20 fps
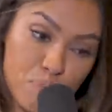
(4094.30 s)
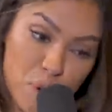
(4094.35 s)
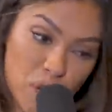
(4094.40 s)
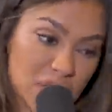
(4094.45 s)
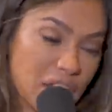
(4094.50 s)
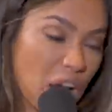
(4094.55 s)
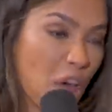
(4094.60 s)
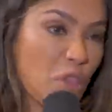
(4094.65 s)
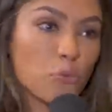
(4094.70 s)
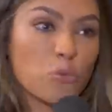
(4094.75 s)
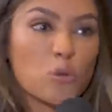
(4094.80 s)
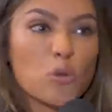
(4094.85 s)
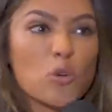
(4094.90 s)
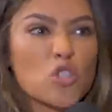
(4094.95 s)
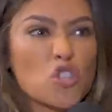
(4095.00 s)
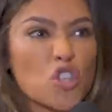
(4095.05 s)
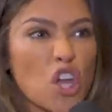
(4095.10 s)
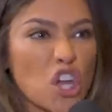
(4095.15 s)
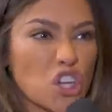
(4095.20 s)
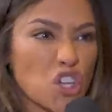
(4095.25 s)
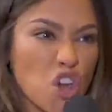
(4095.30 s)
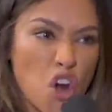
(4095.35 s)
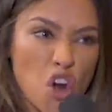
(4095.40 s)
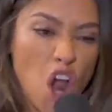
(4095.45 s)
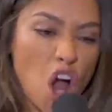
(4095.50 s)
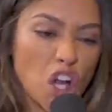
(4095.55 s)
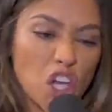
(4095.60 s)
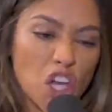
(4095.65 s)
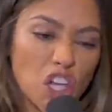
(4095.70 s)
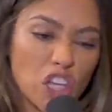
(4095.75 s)
put down the rules and like, you're
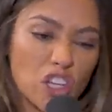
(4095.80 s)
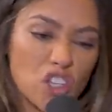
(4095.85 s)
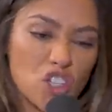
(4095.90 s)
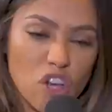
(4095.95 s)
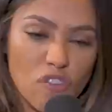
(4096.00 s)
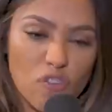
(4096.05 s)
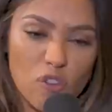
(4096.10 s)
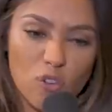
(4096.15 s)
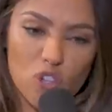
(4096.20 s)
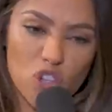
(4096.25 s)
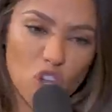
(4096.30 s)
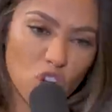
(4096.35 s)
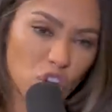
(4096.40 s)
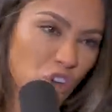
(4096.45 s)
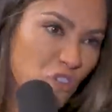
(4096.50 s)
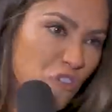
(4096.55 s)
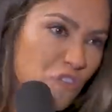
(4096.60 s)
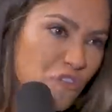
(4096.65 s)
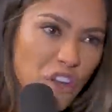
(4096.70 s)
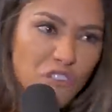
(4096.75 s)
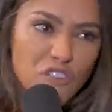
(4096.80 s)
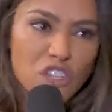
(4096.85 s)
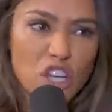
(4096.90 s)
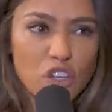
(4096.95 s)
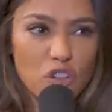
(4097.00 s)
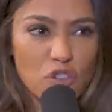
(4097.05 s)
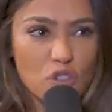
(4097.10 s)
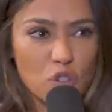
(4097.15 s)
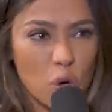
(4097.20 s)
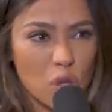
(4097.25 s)
not getting a cell phone until you're fifteen
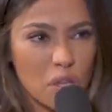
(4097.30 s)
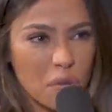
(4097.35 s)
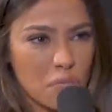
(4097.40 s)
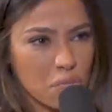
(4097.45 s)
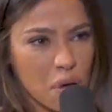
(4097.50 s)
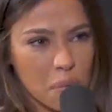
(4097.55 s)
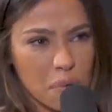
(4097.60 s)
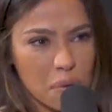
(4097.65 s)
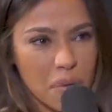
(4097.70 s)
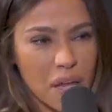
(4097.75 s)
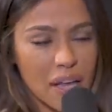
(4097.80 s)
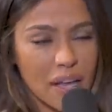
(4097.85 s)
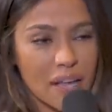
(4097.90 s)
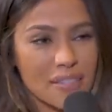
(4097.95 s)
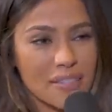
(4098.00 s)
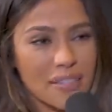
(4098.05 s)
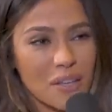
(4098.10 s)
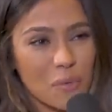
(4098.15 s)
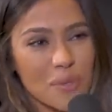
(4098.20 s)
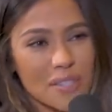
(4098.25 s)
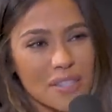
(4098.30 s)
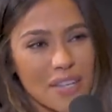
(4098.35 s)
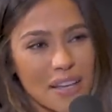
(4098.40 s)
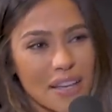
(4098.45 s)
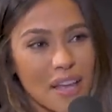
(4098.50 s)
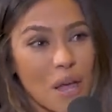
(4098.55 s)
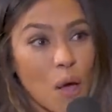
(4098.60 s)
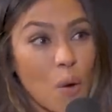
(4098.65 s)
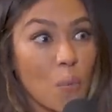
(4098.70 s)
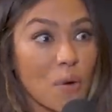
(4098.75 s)
years old and blah, blah, blah. It's almost
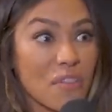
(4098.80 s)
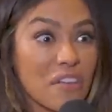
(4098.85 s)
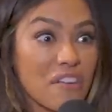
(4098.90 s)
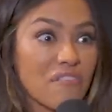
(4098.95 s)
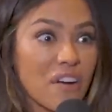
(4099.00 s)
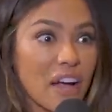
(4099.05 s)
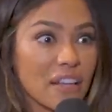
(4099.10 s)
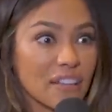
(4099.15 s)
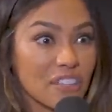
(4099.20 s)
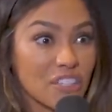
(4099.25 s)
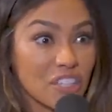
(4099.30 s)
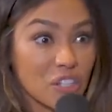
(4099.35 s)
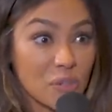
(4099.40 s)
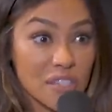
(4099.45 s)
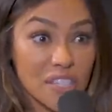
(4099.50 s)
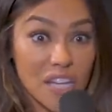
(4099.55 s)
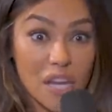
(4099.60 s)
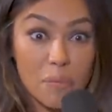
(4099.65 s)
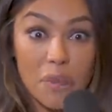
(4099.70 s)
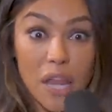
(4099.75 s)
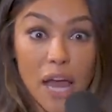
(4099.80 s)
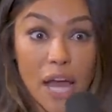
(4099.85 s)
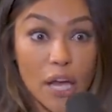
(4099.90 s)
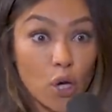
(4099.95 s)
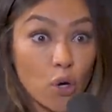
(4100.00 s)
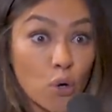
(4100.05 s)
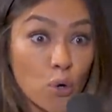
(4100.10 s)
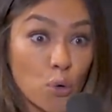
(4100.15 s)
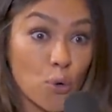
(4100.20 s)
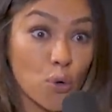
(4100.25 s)
like when they finally do, it's going to be
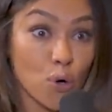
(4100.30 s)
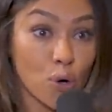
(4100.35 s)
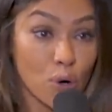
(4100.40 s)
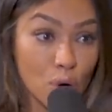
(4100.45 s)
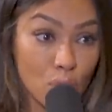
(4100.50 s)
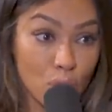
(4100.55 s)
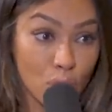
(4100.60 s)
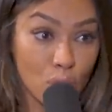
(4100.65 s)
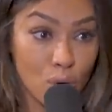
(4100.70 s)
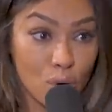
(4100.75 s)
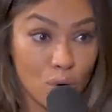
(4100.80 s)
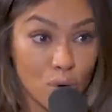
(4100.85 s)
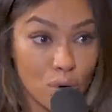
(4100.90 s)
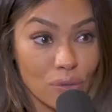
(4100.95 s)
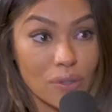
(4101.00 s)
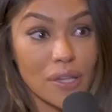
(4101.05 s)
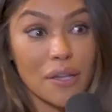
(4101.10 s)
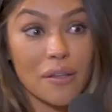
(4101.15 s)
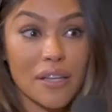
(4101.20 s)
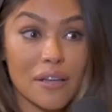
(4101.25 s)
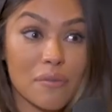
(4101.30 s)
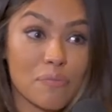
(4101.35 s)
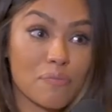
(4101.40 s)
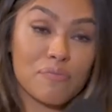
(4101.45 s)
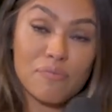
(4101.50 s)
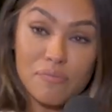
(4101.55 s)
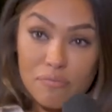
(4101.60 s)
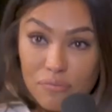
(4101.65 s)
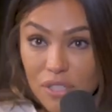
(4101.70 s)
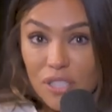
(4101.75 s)
like, ooh, ooh, like
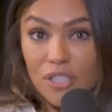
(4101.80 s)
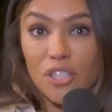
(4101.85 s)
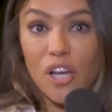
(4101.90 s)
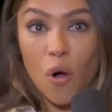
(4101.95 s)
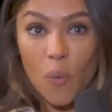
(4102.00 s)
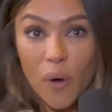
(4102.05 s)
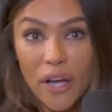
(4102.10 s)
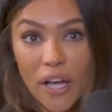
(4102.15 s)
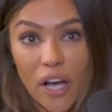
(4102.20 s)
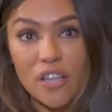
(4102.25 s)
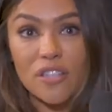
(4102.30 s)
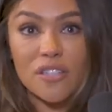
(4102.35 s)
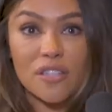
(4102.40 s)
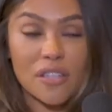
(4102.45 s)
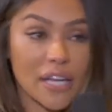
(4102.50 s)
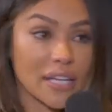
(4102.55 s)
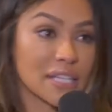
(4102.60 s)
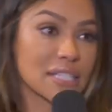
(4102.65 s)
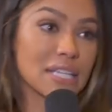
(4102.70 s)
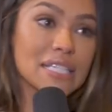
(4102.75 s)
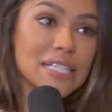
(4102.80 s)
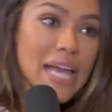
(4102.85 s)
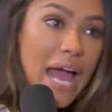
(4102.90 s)
going like to